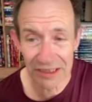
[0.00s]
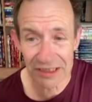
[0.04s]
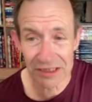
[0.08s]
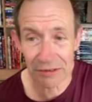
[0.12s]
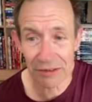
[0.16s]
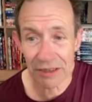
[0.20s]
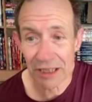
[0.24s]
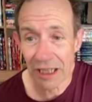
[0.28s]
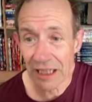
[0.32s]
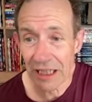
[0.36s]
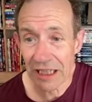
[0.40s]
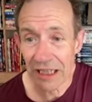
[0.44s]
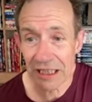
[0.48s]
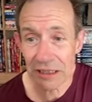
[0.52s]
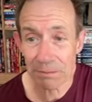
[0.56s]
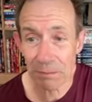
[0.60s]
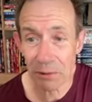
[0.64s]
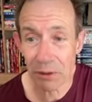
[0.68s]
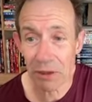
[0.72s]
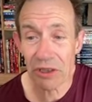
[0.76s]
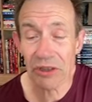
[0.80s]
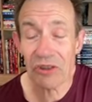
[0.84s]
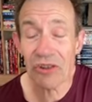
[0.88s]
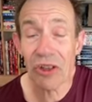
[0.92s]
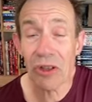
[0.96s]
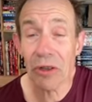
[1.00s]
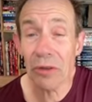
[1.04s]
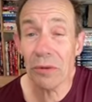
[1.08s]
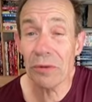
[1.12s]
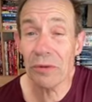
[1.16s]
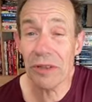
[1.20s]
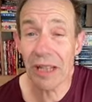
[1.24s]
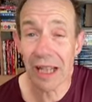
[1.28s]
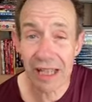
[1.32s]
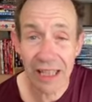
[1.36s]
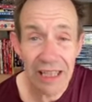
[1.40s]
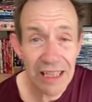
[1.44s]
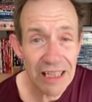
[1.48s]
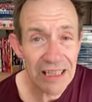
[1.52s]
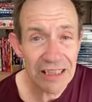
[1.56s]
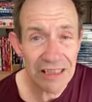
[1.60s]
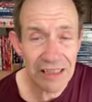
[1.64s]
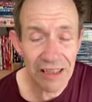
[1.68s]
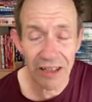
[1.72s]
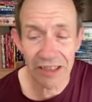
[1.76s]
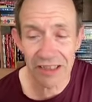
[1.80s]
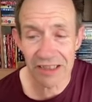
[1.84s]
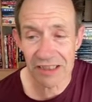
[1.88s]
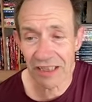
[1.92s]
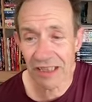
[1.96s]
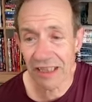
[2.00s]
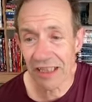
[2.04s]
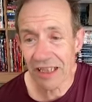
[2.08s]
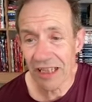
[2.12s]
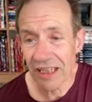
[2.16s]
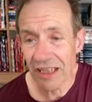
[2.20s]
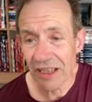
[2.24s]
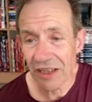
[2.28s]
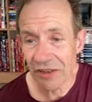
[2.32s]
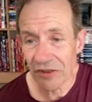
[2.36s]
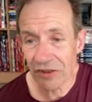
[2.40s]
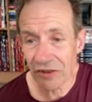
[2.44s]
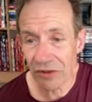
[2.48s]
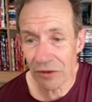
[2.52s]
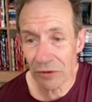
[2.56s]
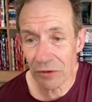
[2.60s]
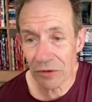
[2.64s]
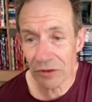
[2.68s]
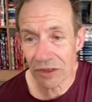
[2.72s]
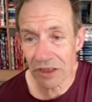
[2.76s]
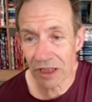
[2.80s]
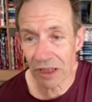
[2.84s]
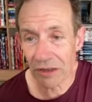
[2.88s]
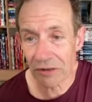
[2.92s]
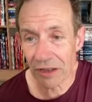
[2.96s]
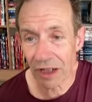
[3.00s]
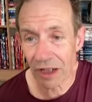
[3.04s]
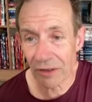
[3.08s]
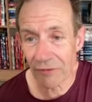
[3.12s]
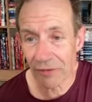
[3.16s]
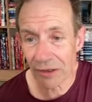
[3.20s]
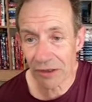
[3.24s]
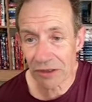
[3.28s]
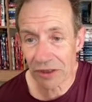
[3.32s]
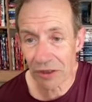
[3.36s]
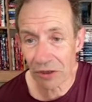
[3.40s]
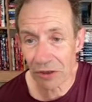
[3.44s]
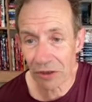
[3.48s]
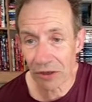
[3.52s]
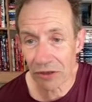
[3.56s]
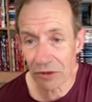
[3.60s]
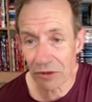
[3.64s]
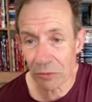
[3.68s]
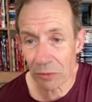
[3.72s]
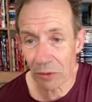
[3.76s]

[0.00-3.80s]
So it's put a two there nicely to show that I've actually got it